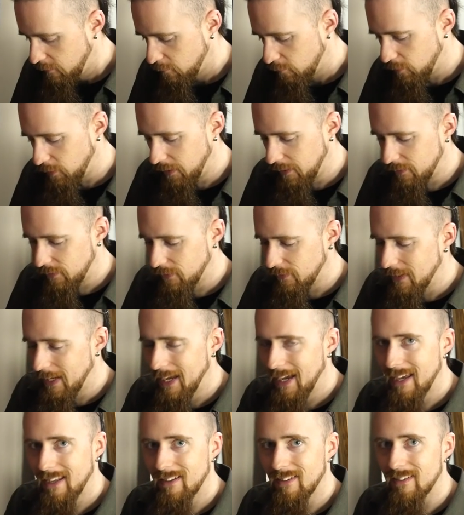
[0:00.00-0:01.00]
but the
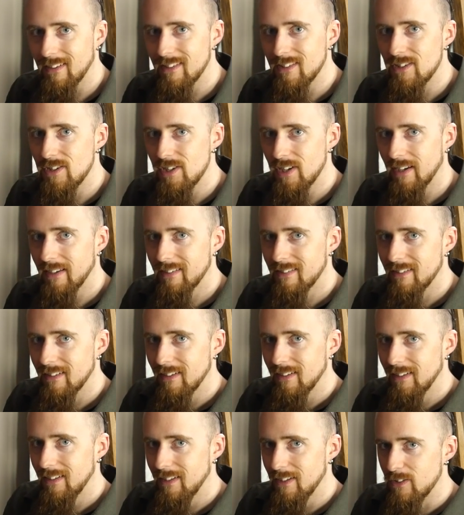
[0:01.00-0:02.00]
handle is just
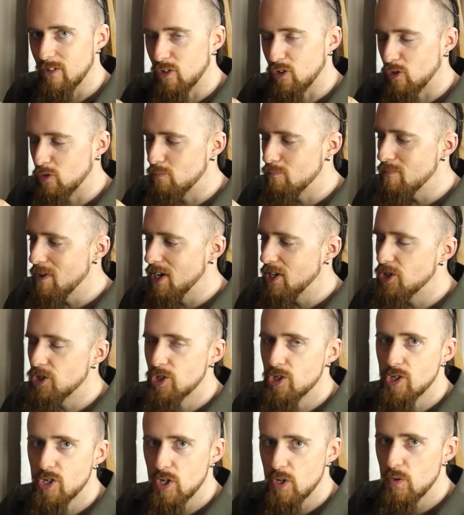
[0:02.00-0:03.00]
a
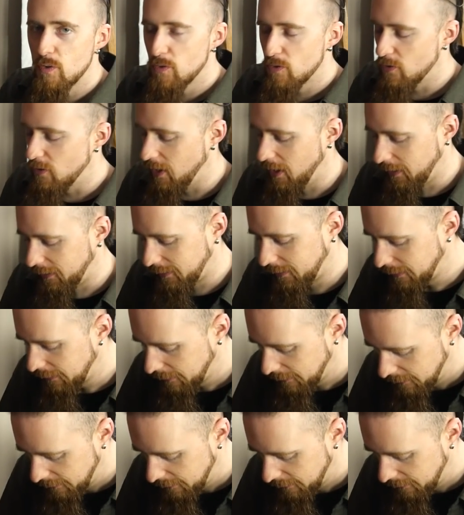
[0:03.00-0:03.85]
smidge too thick.